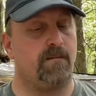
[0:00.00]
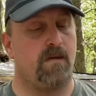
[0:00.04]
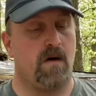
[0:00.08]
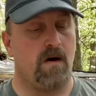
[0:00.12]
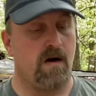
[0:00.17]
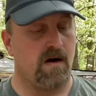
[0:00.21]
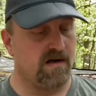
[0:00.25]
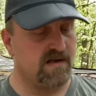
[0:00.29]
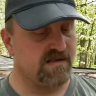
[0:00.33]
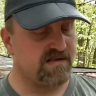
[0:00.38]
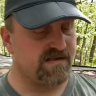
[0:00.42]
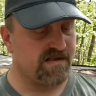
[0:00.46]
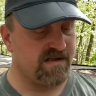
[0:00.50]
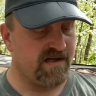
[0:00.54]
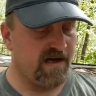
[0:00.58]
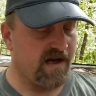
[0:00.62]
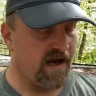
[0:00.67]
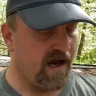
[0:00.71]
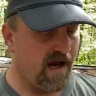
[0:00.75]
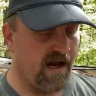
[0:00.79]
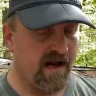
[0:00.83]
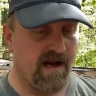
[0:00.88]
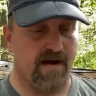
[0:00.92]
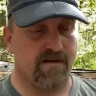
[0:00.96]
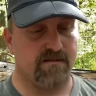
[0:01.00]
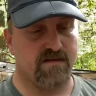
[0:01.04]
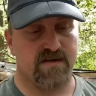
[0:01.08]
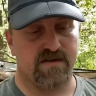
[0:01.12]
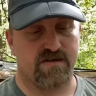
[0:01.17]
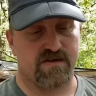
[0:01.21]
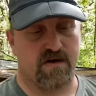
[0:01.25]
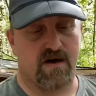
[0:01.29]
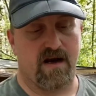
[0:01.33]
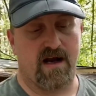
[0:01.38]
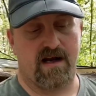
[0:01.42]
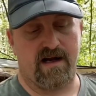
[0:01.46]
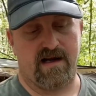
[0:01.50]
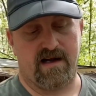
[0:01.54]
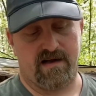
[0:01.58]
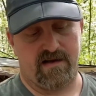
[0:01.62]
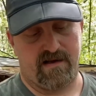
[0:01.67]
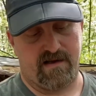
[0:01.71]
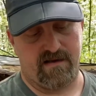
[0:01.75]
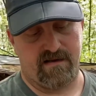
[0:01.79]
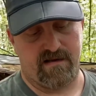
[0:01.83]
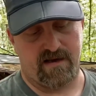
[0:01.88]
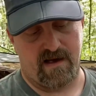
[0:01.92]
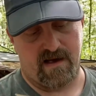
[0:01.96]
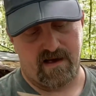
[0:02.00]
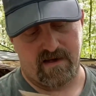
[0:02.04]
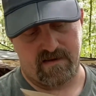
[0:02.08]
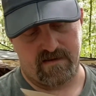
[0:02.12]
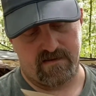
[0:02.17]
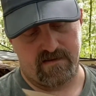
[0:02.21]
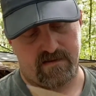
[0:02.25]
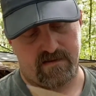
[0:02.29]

Honestly, I haven't tried any of that.